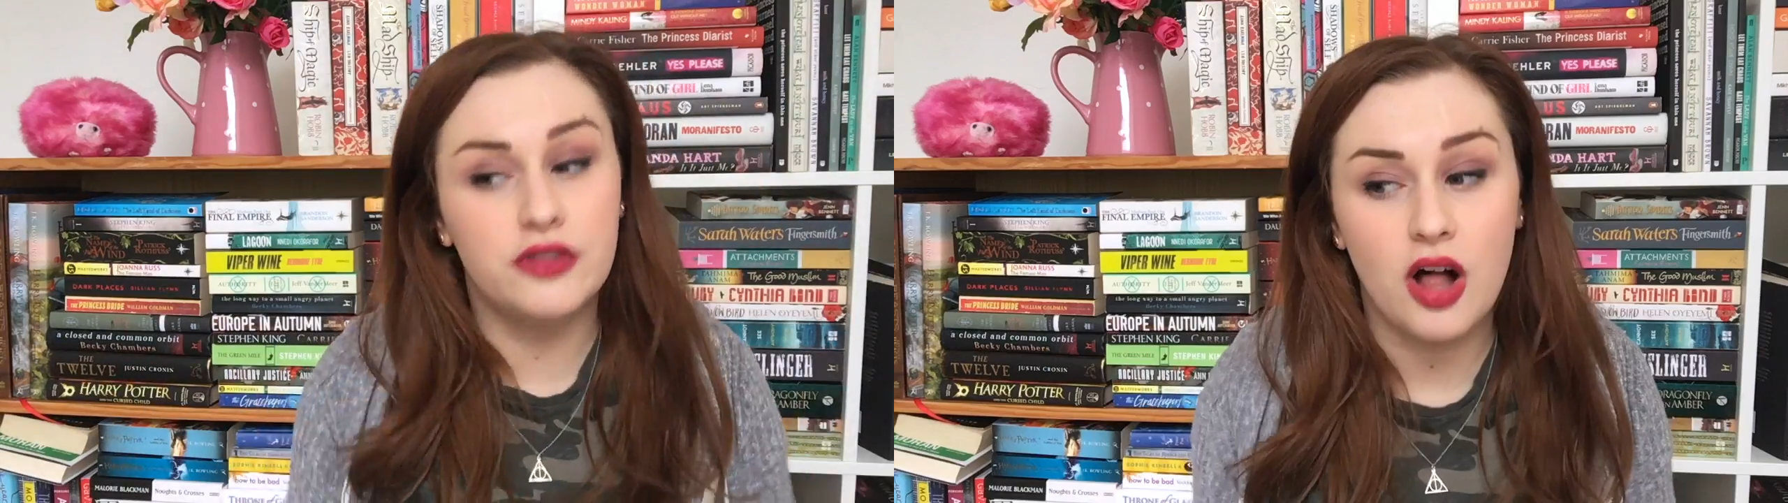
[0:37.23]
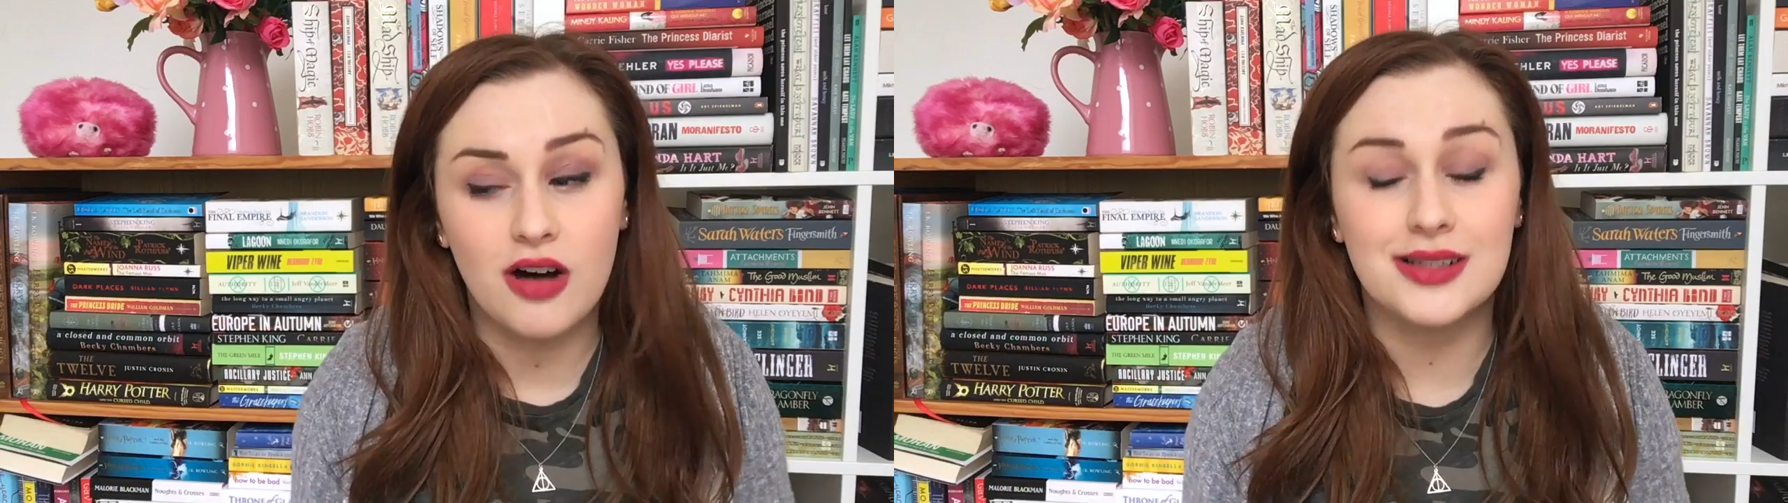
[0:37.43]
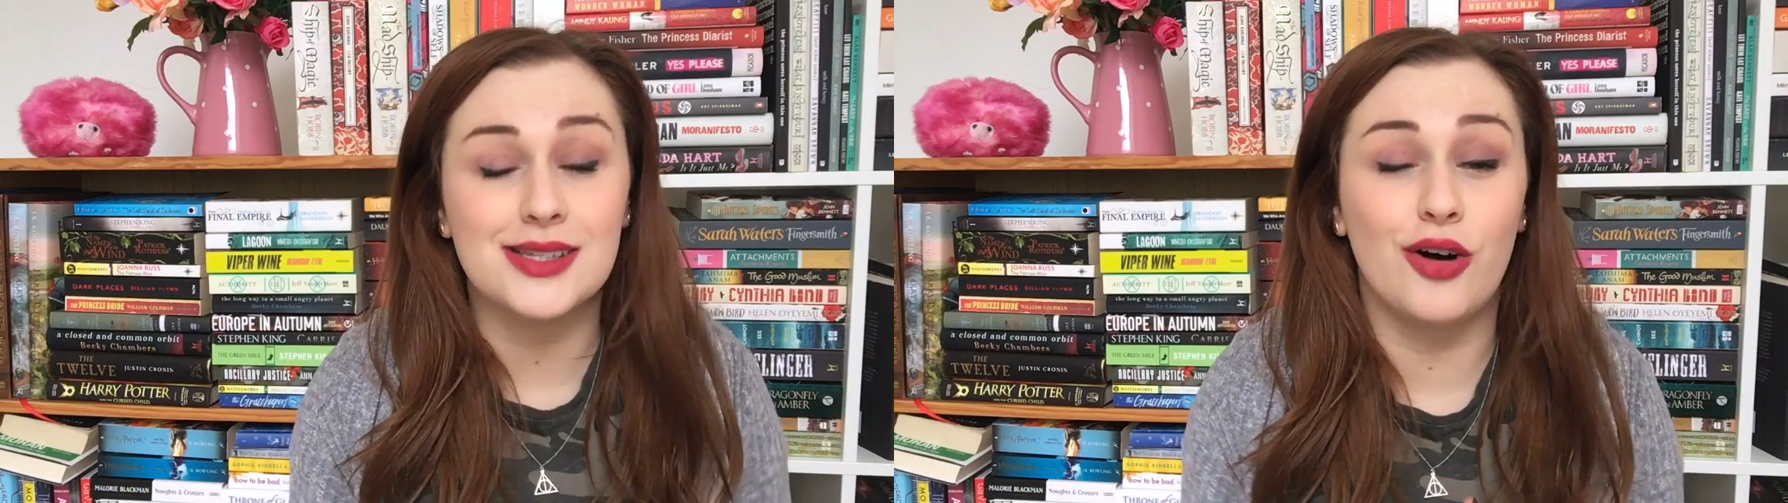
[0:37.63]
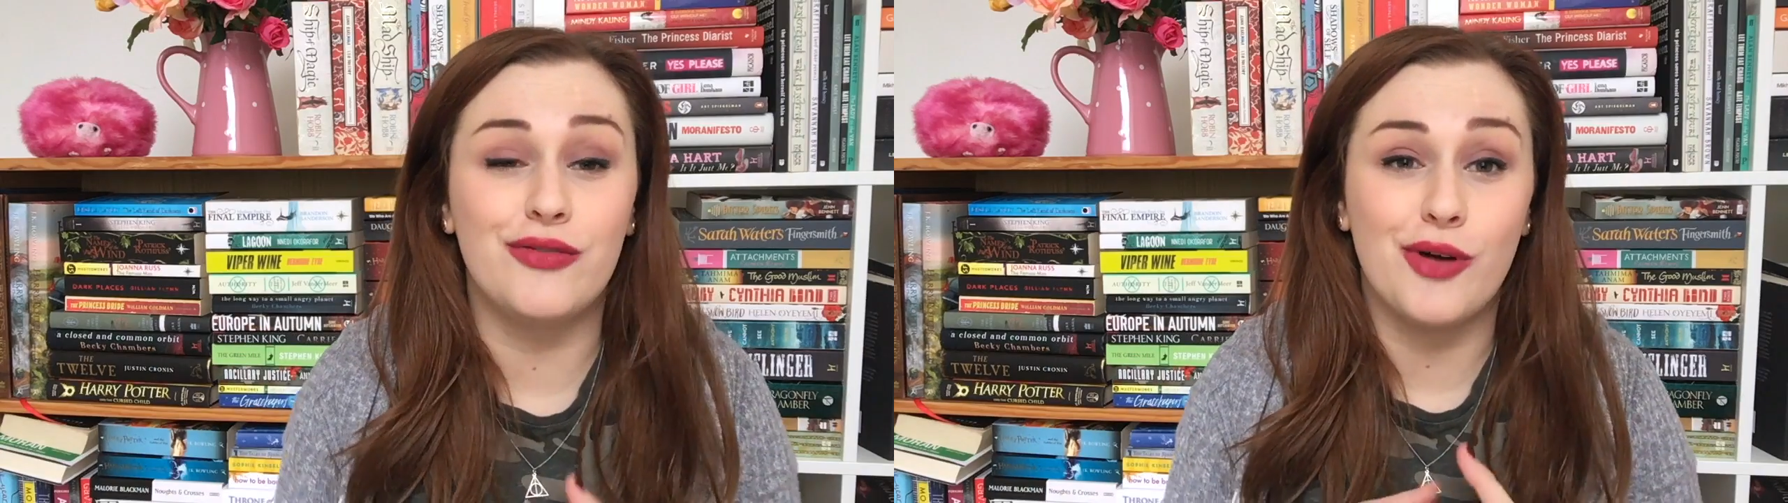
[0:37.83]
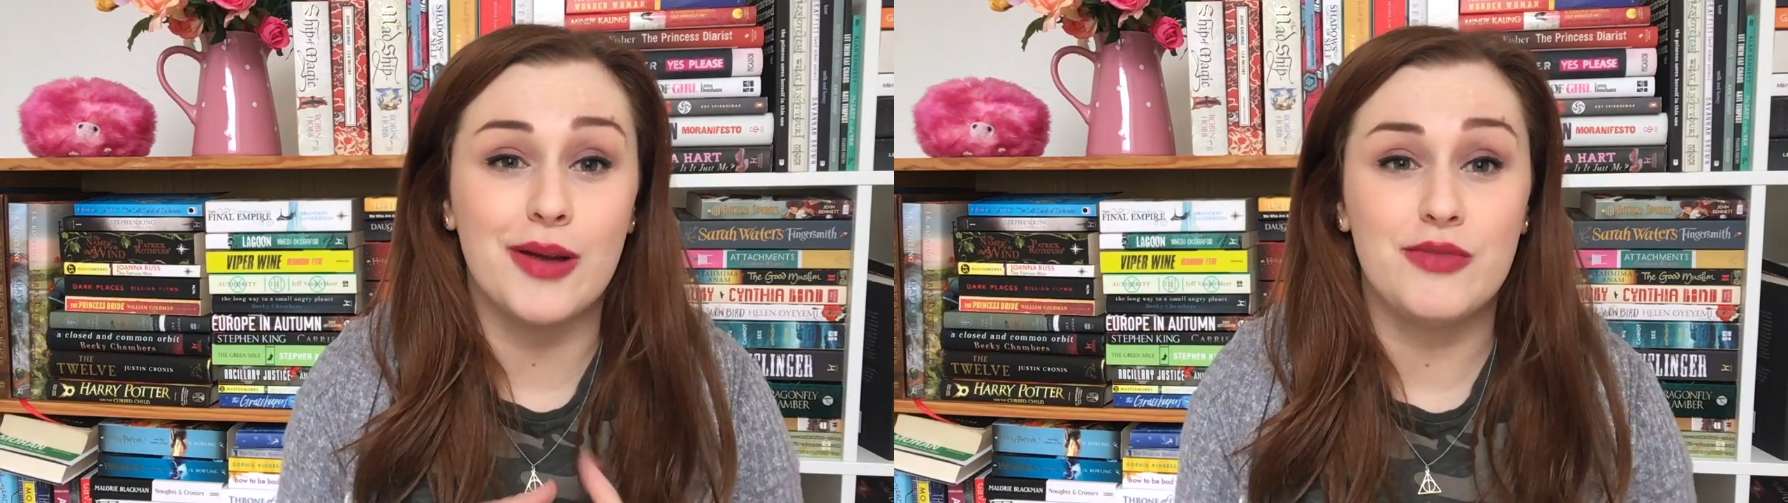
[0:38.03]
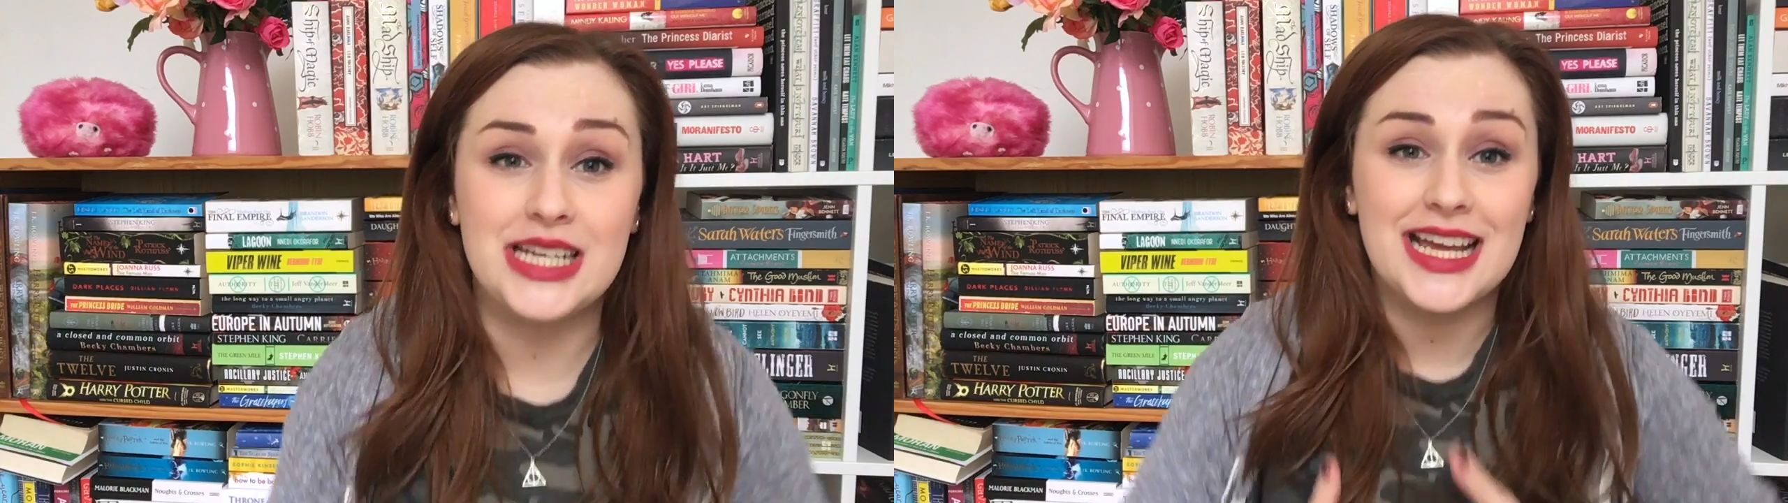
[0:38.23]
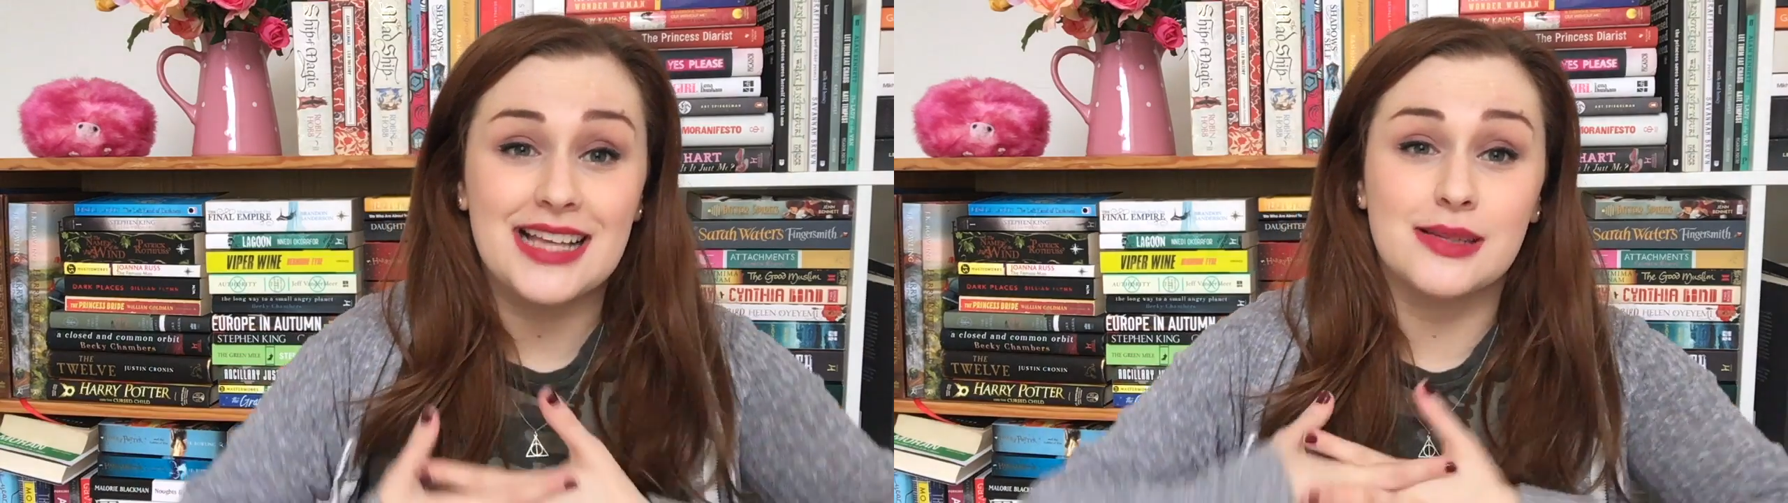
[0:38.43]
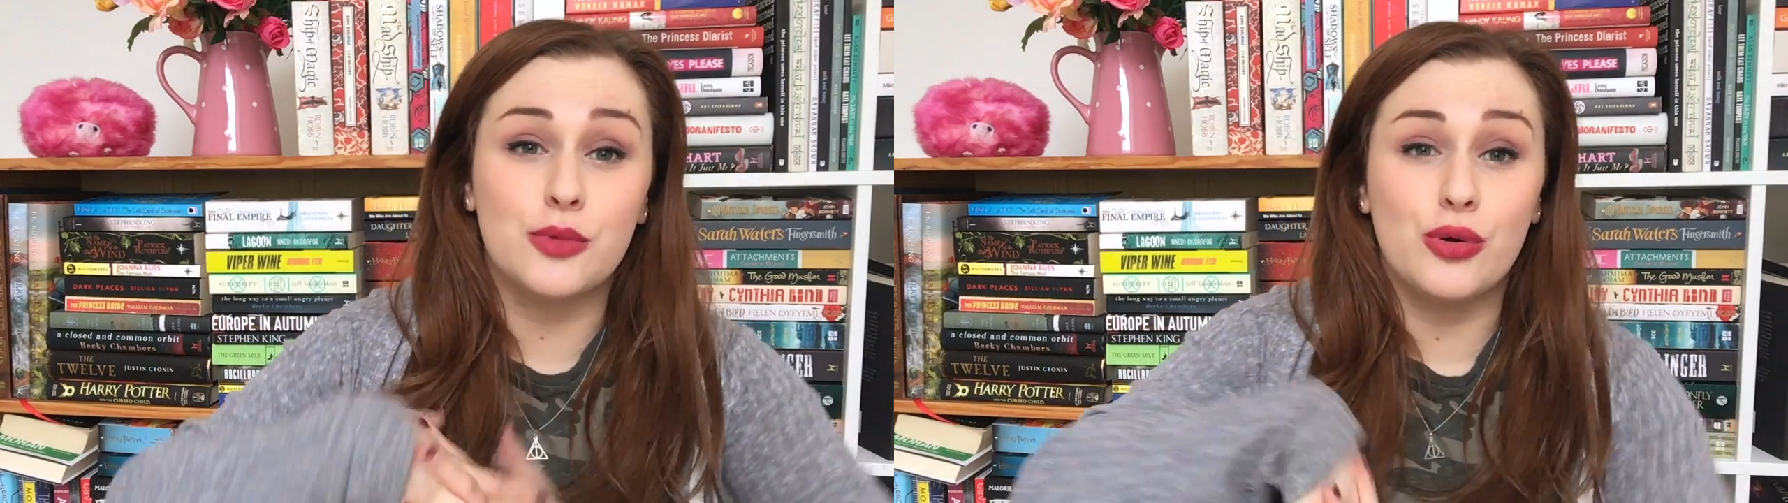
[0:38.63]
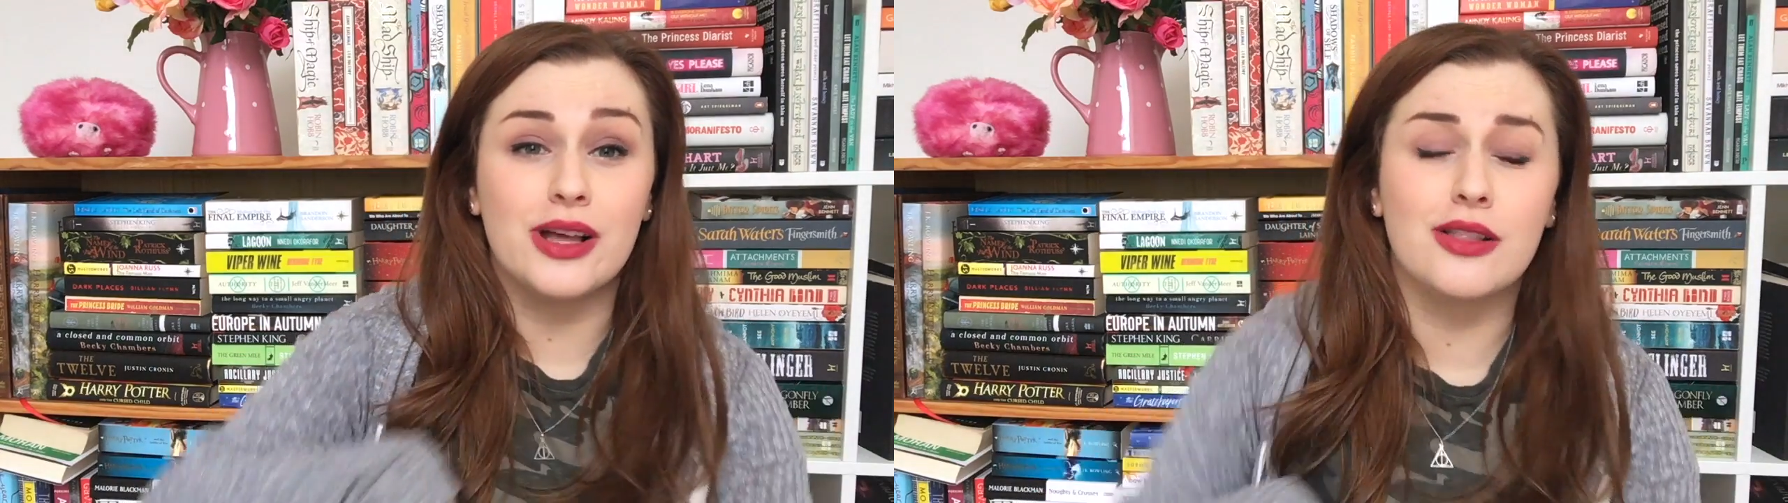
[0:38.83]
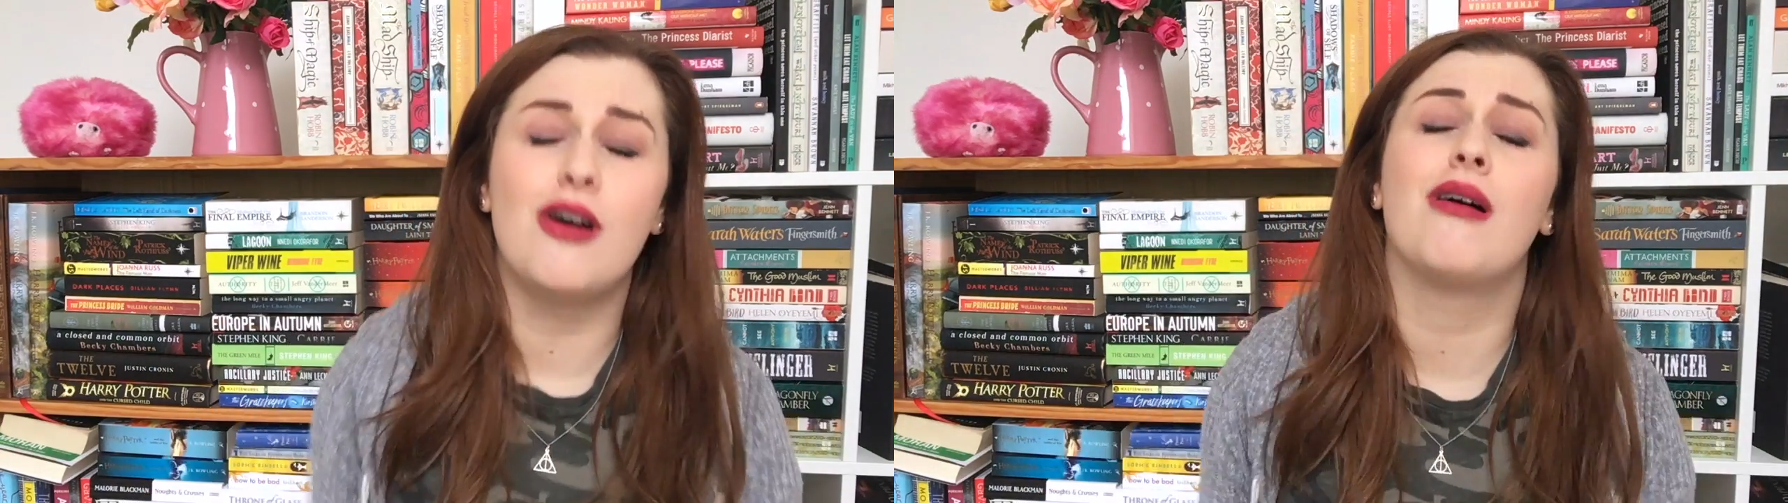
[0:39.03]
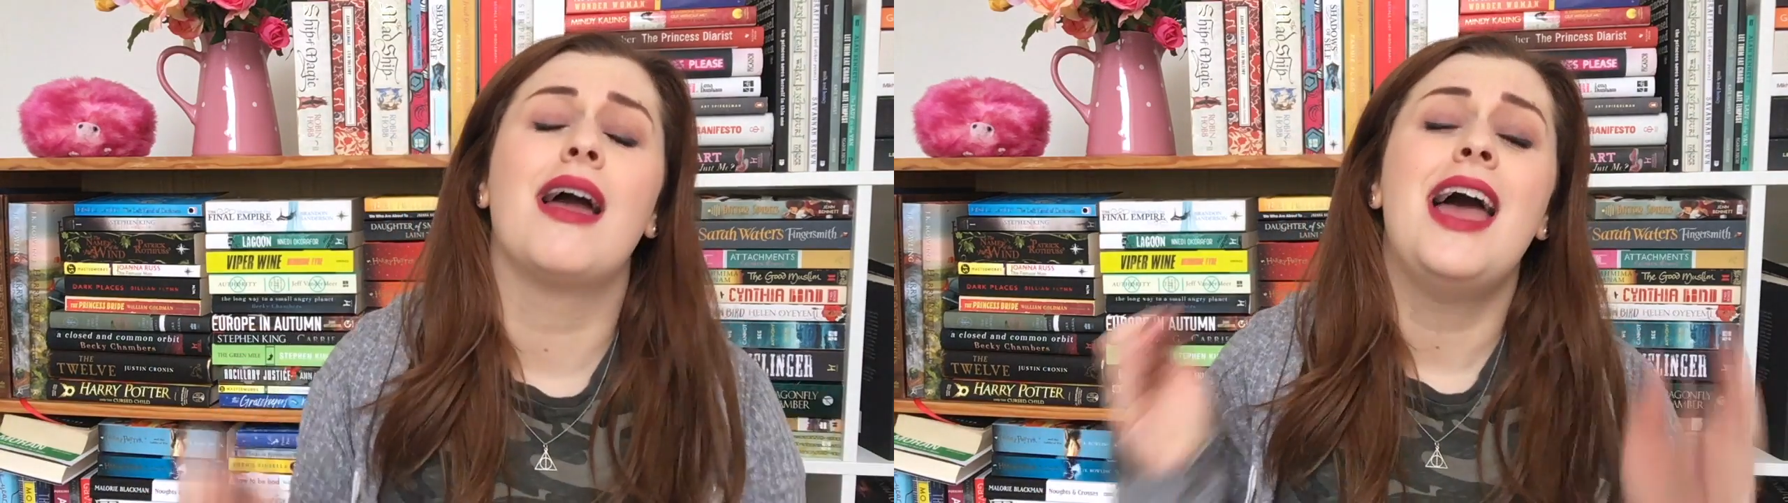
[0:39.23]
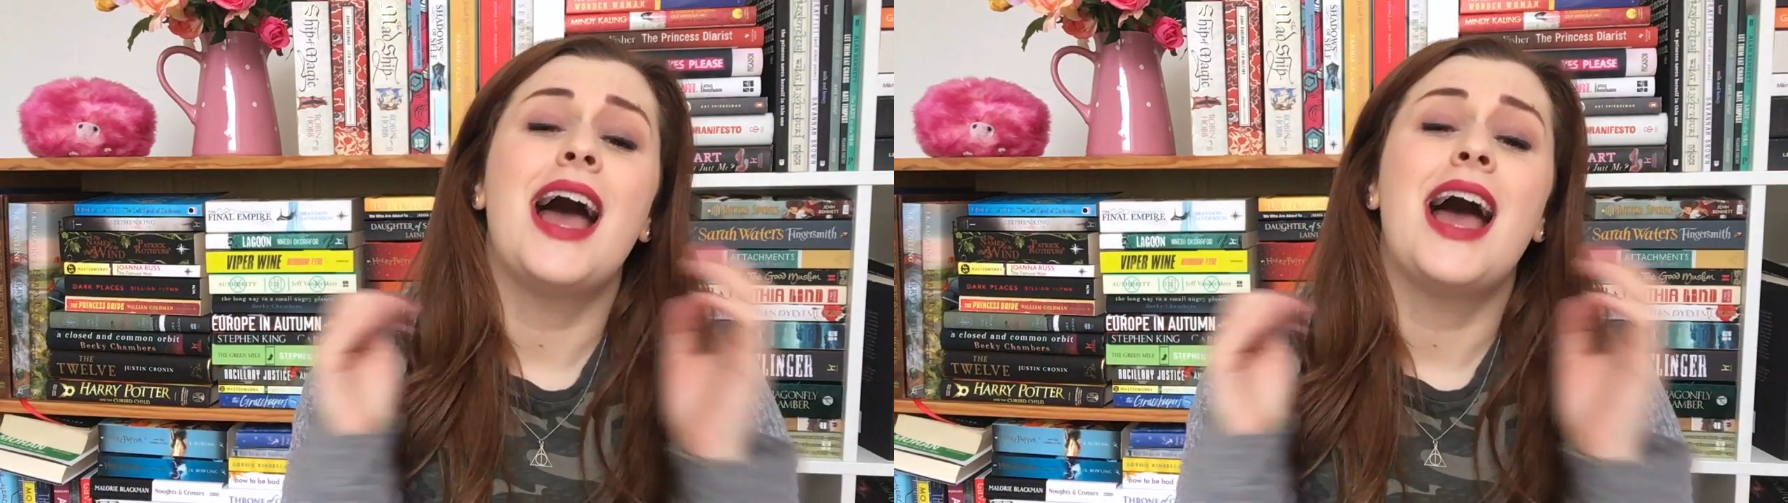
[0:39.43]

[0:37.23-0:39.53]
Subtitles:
vlogs of what I'm reading as I'm going along.